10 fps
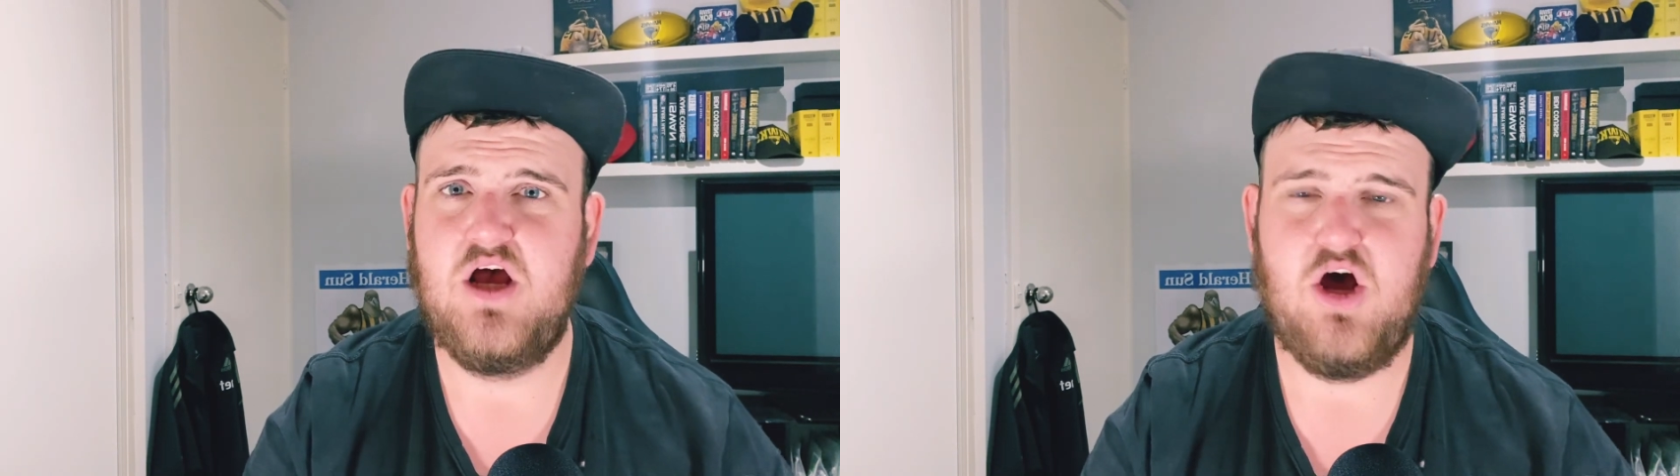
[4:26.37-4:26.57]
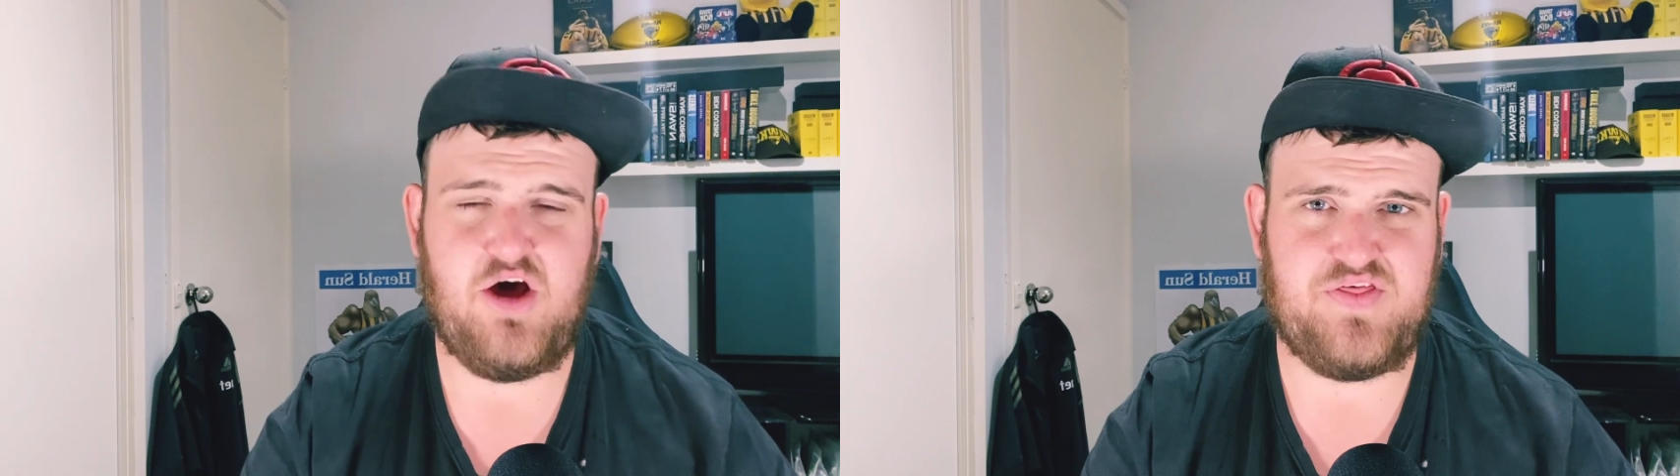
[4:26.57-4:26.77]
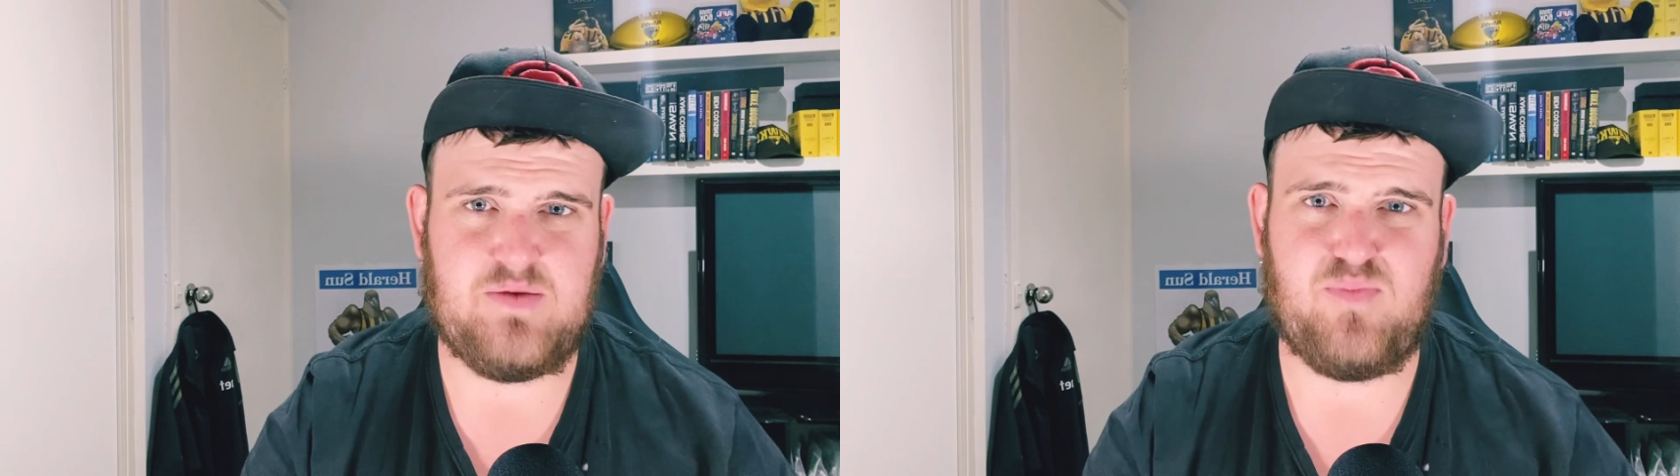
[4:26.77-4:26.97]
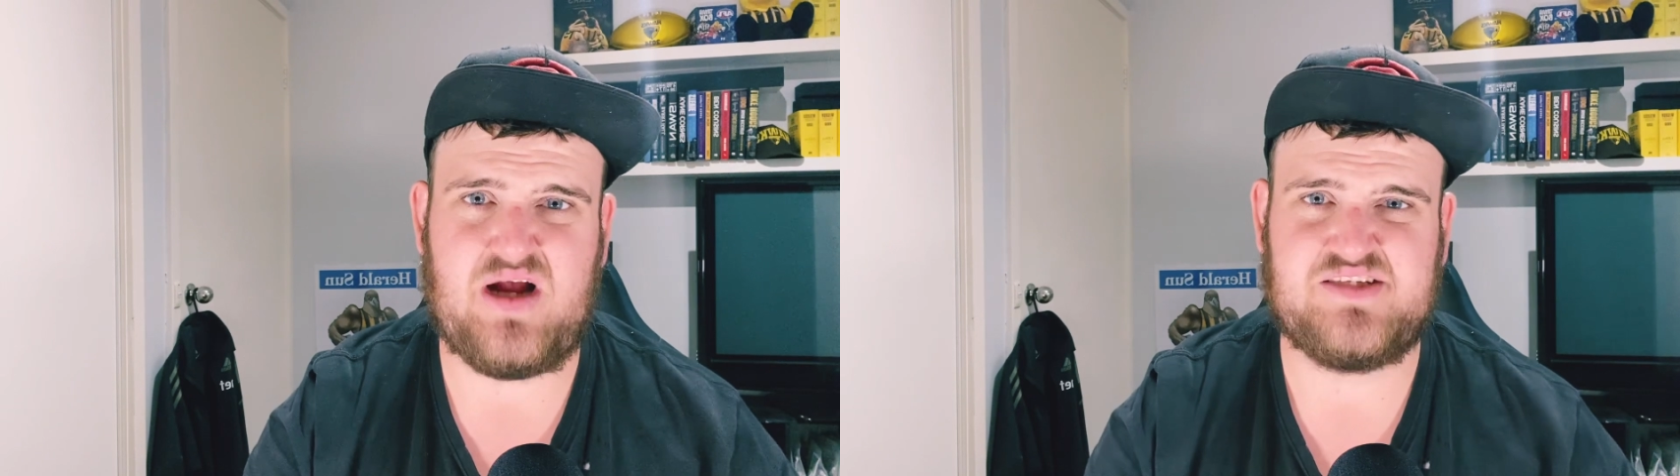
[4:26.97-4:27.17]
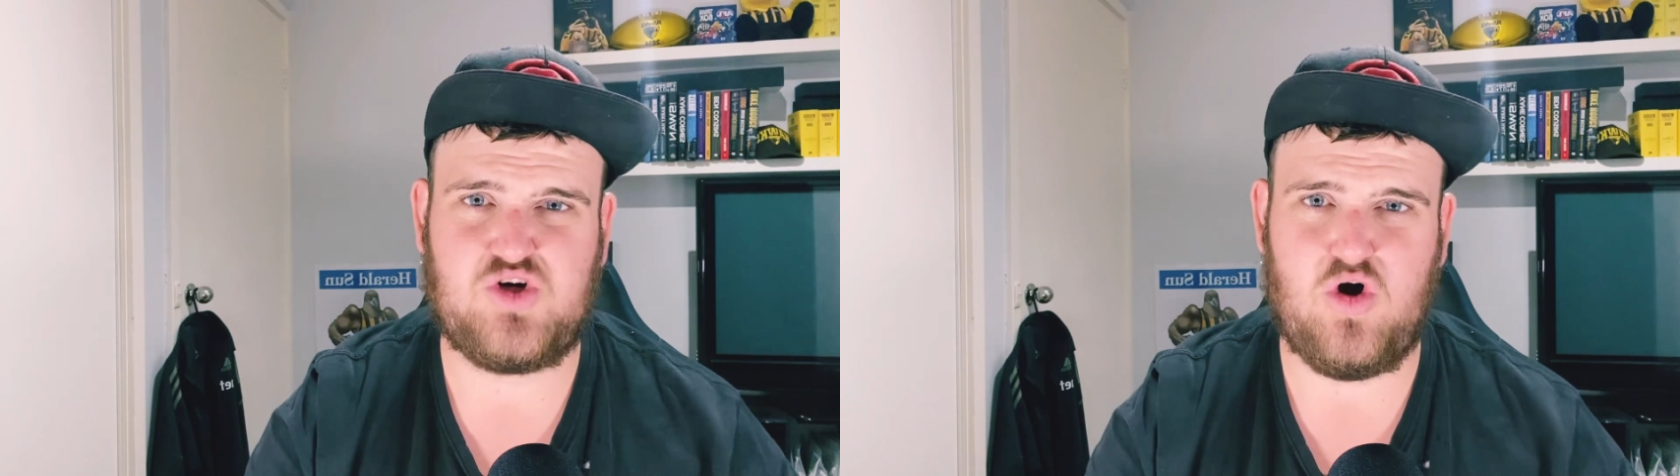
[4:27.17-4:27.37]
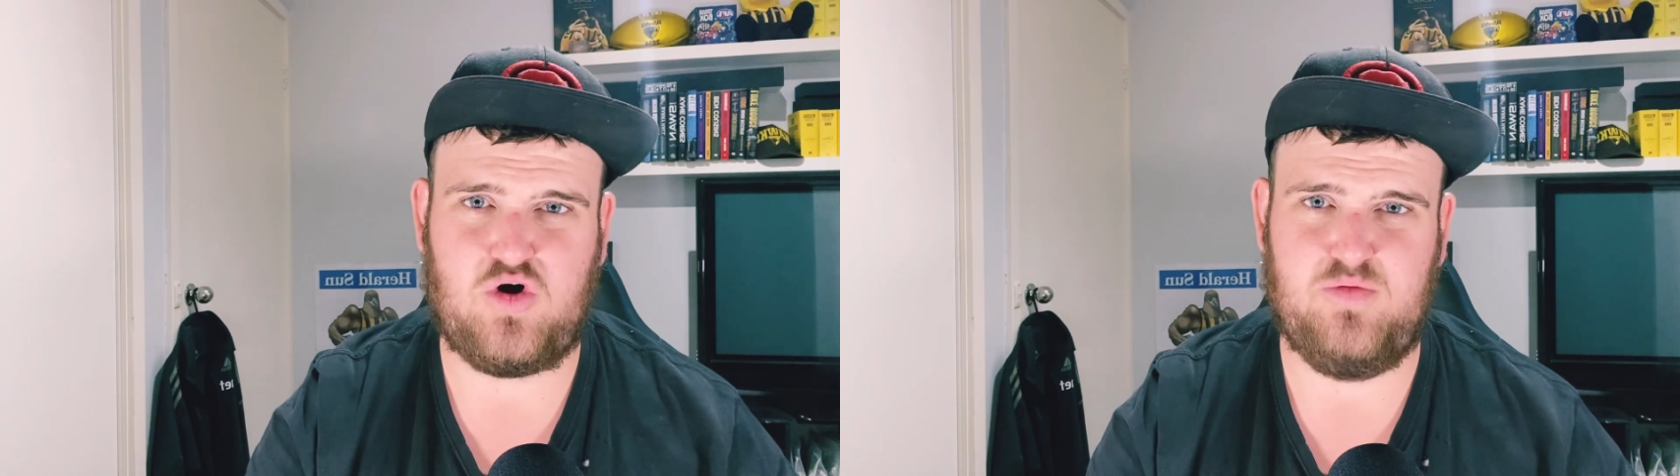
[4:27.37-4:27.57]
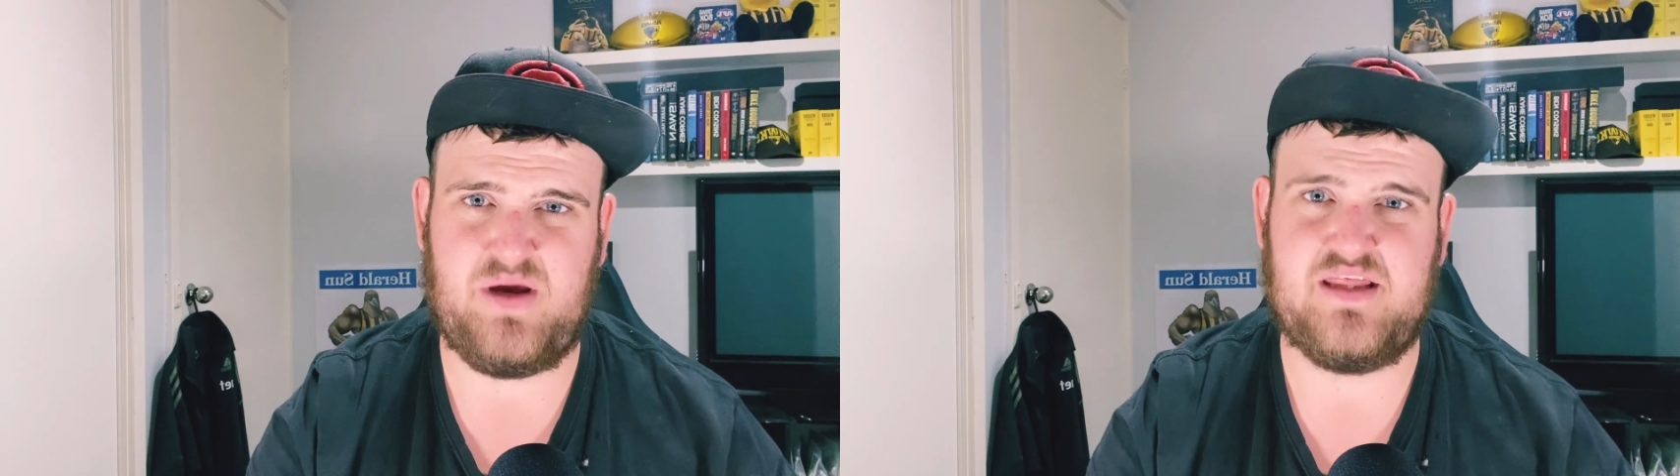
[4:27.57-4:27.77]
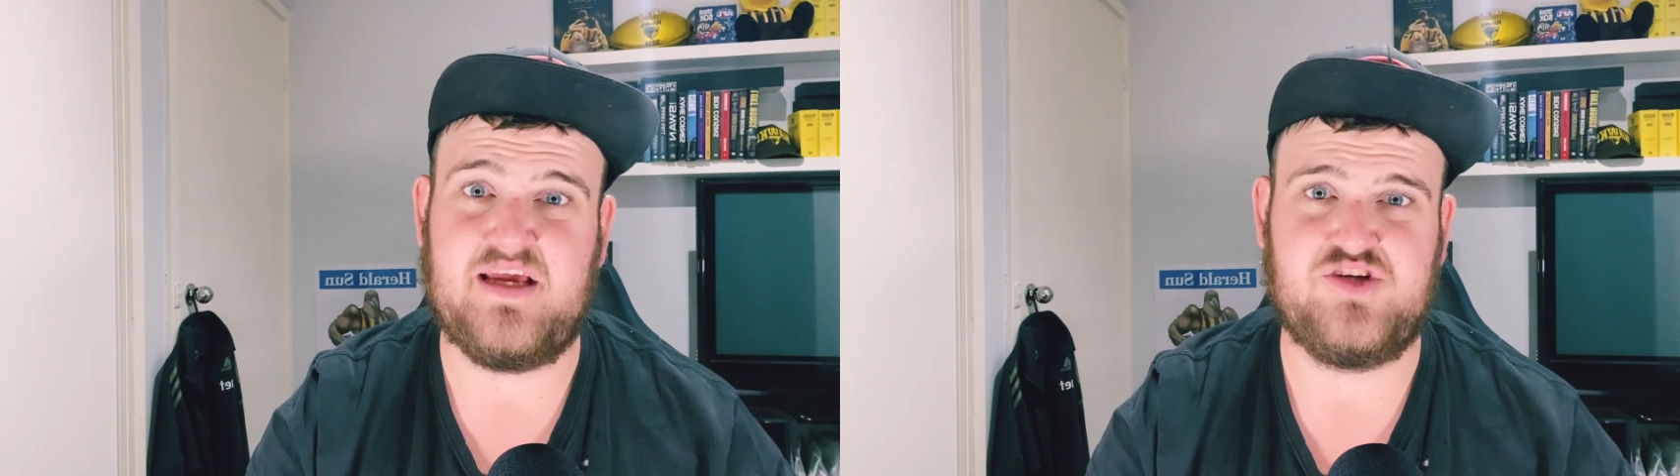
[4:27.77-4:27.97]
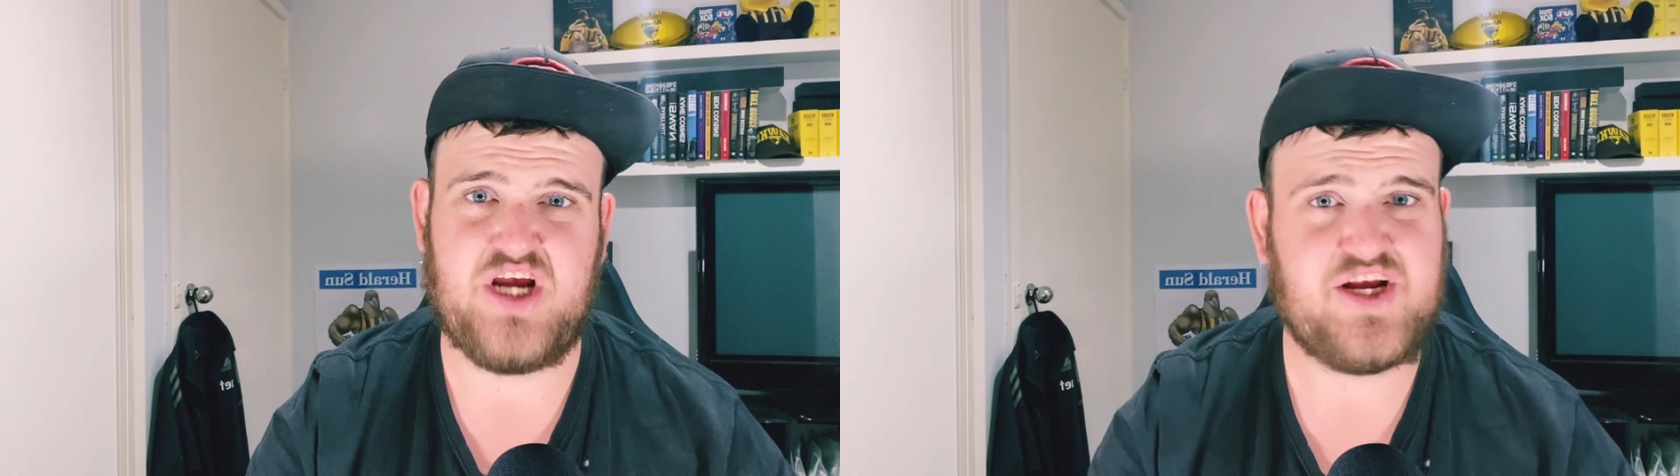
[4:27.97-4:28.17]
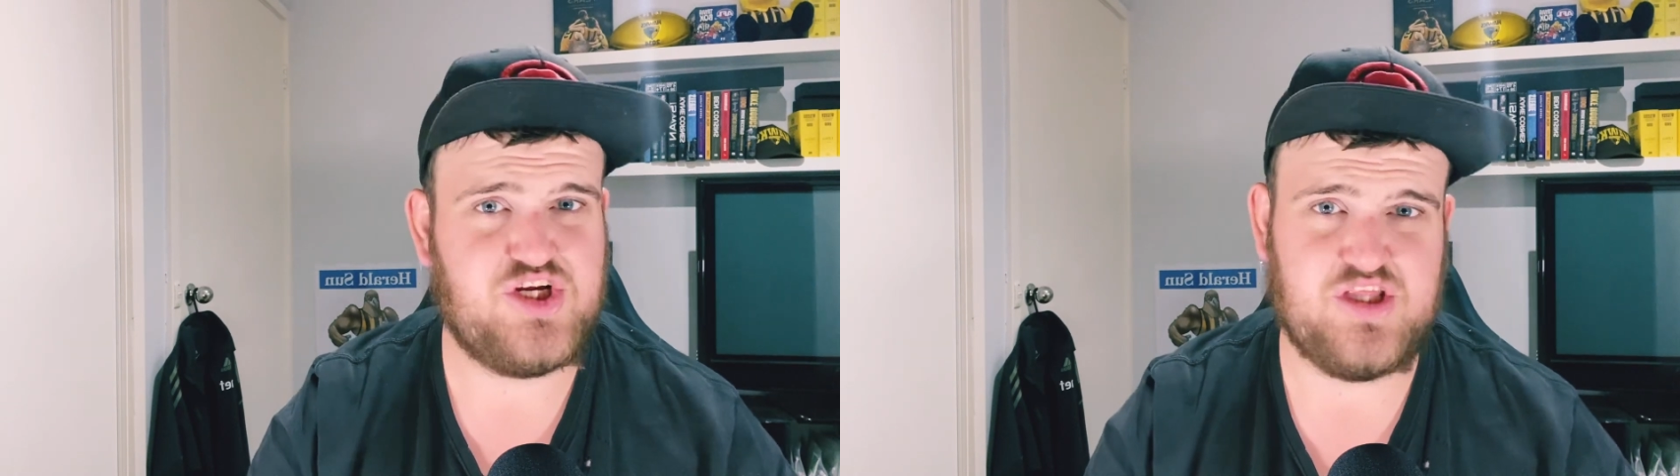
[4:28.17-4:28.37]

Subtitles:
I think Brad Scott could be the injection